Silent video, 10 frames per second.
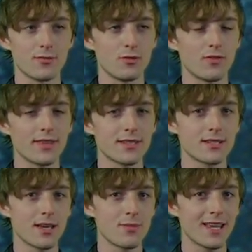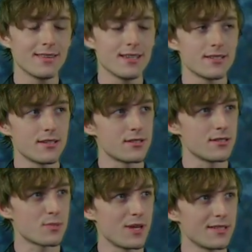So if you've got the time and the
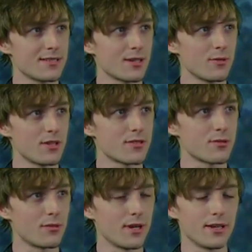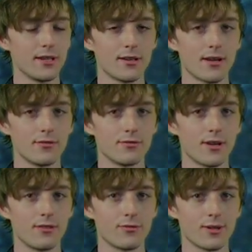attention span, stick with us right here on
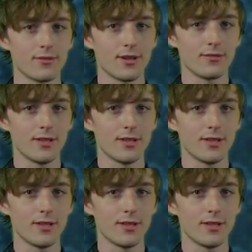5:45